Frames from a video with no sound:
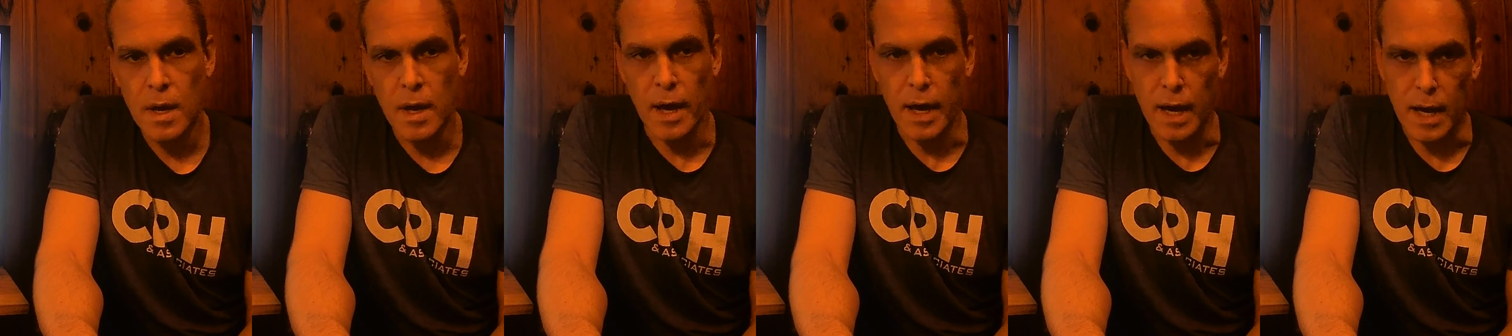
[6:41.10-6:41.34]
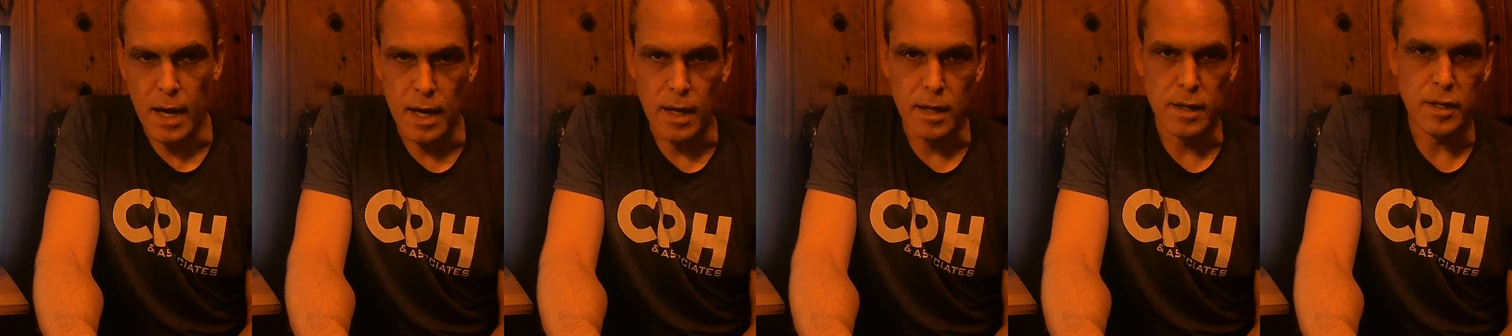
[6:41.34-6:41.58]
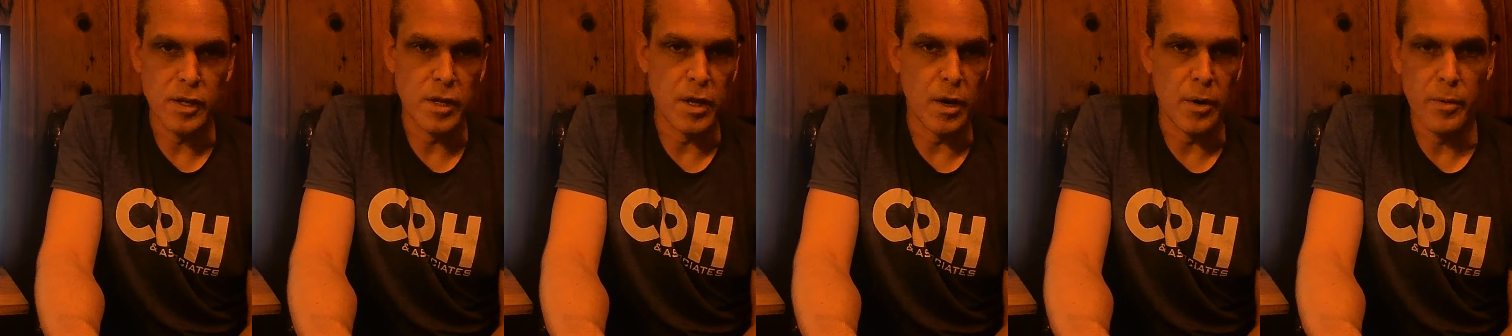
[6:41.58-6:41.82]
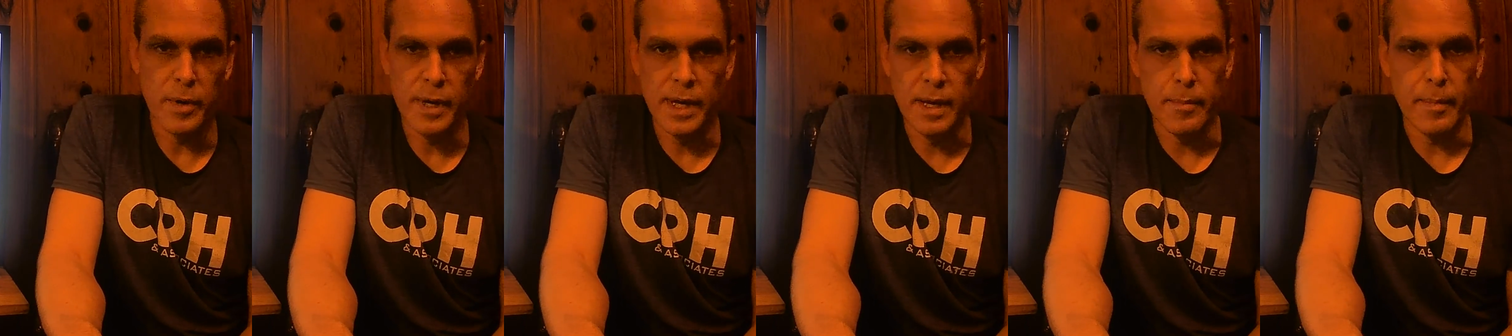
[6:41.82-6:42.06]
And you
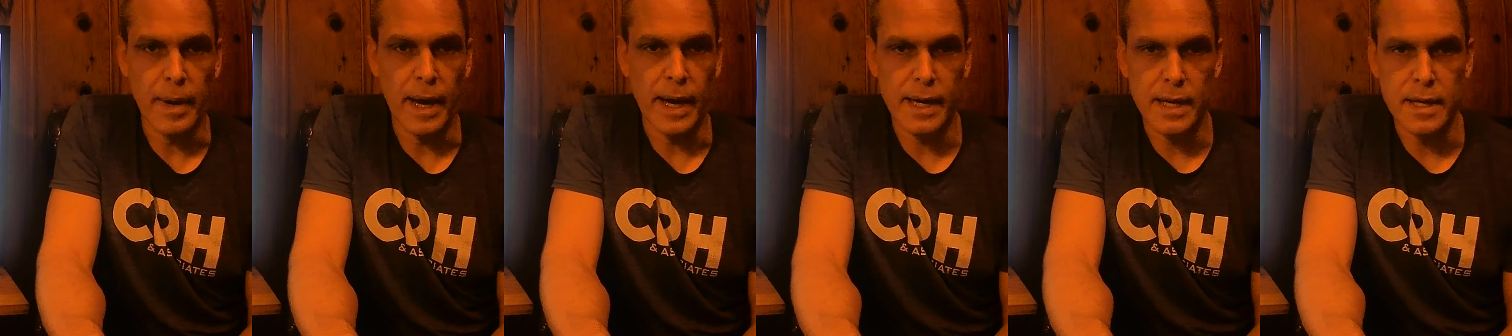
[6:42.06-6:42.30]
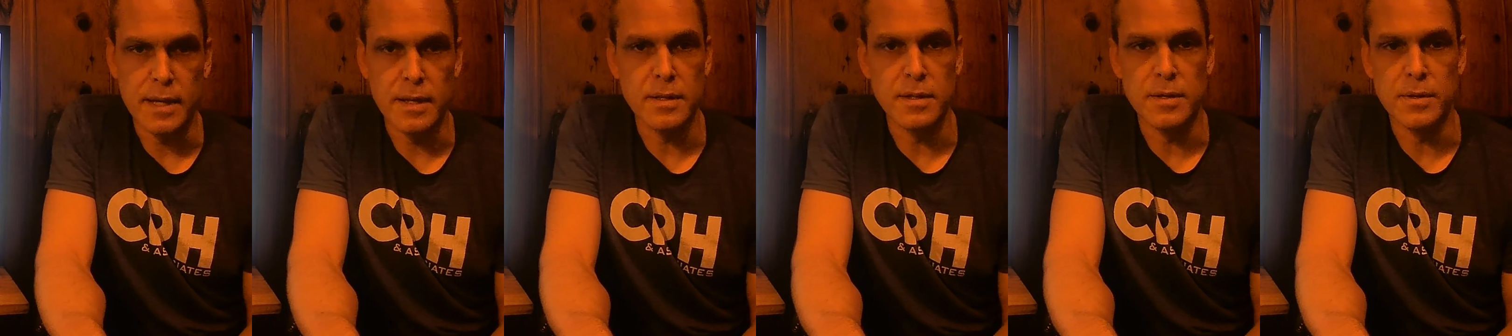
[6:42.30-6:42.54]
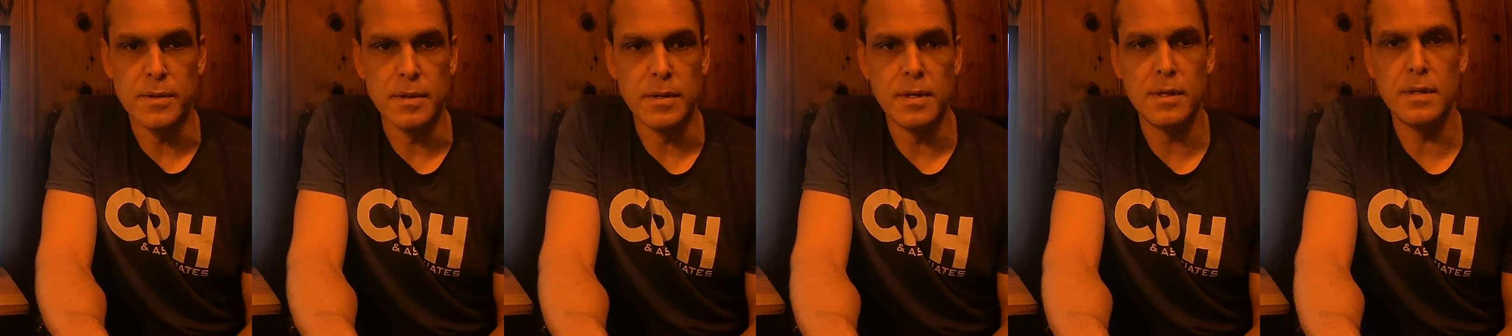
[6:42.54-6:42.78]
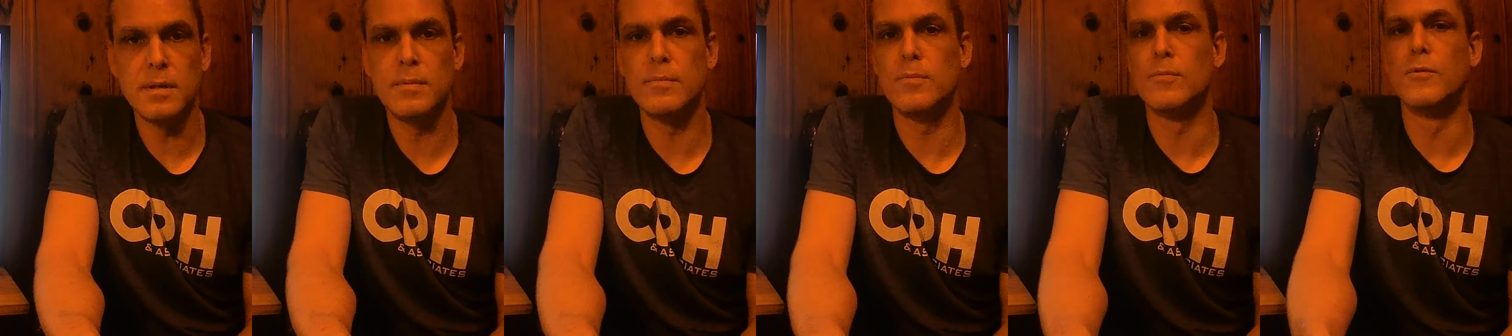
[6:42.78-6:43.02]
know we get back into
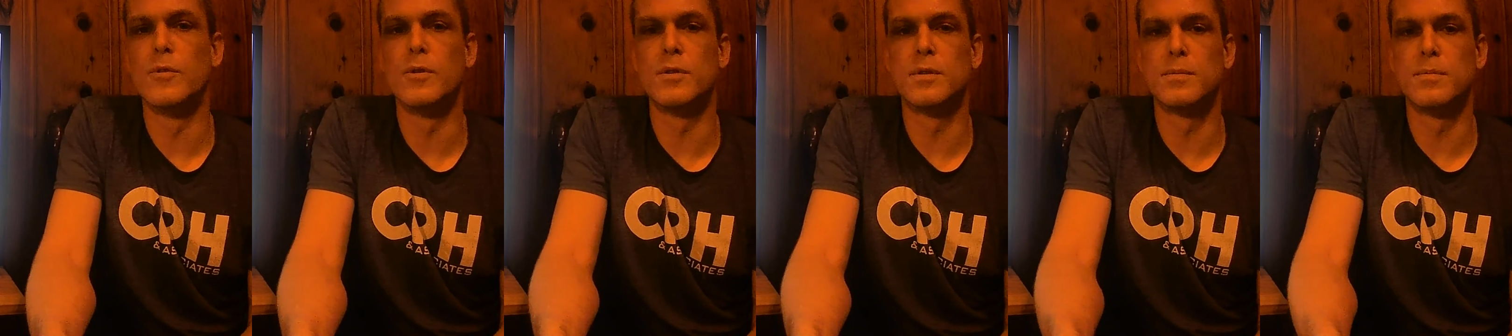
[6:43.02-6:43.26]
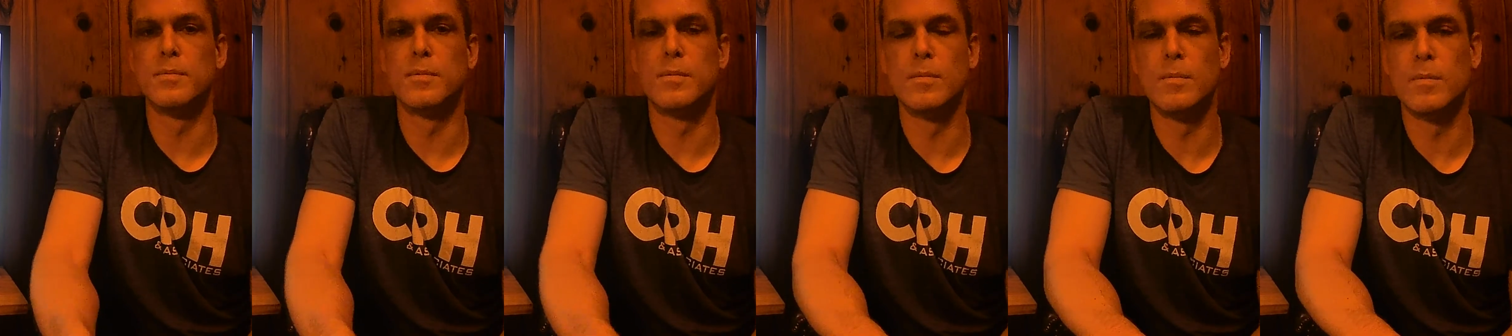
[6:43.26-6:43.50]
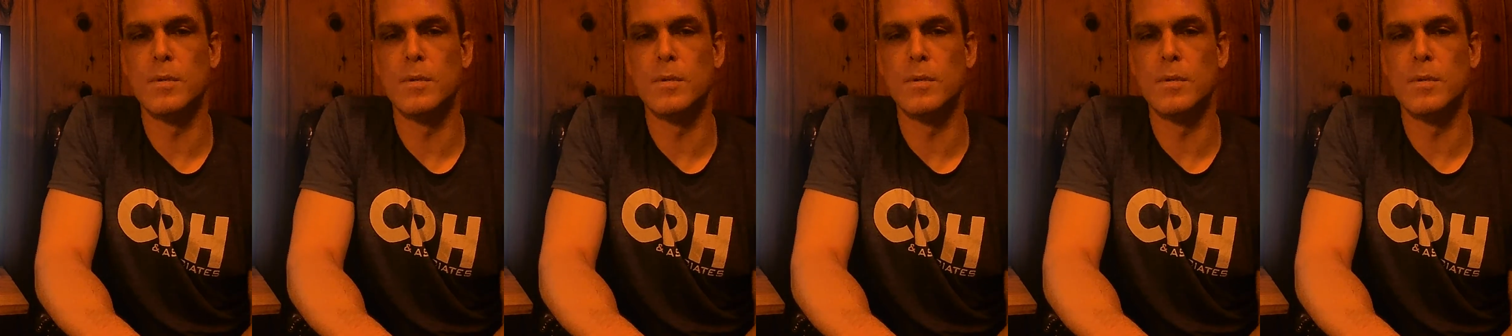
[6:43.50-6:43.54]
it. Once